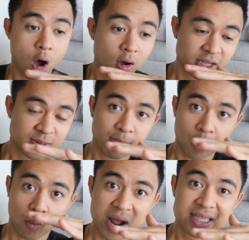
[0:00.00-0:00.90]
all these
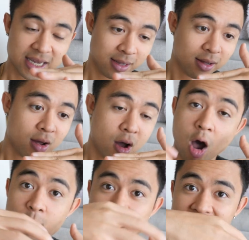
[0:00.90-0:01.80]
people are renting
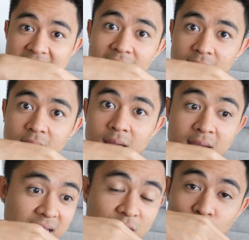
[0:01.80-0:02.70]
on my land.
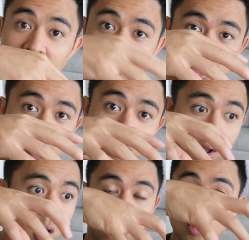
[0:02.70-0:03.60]
Guess what I'm gonna
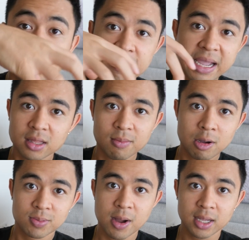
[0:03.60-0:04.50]
do? Who's making the
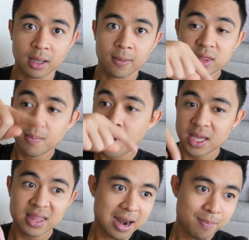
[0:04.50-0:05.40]
most money? With the
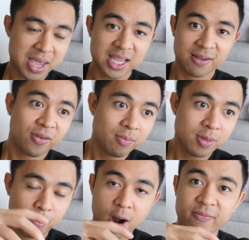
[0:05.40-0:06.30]
money that I'm making from
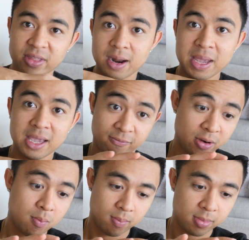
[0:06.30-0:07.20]
the profit that I'm making
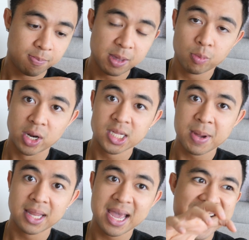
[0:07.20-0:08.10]
from the people renting
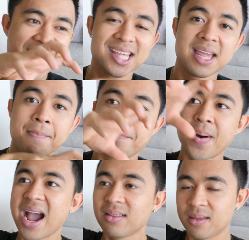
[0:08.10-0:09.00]
my land, I can then
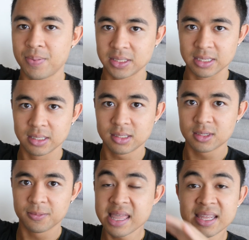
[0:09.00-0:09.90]
buy the
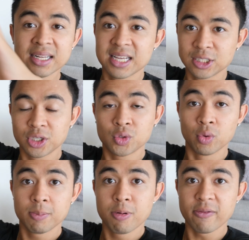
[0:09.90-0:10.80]
business that essentially is
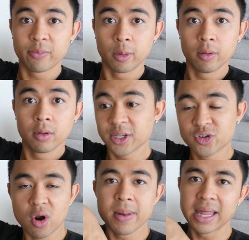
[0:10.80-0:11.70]
really profitable because
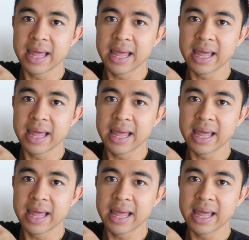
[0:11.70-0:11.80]
they're on my